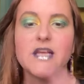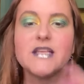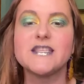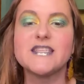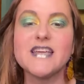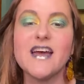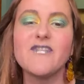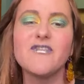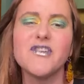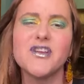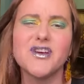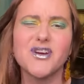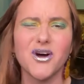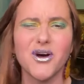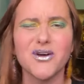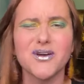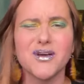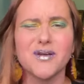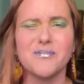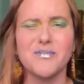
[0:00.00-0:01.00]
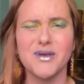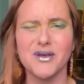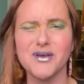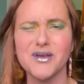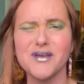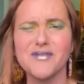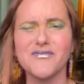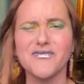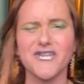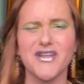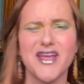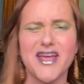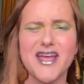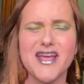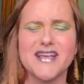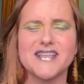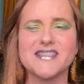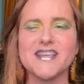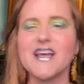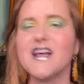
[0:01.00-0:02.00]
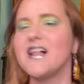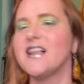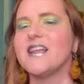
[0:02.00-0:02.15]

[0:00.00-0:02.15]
It's definitely called Chameleon Flakes.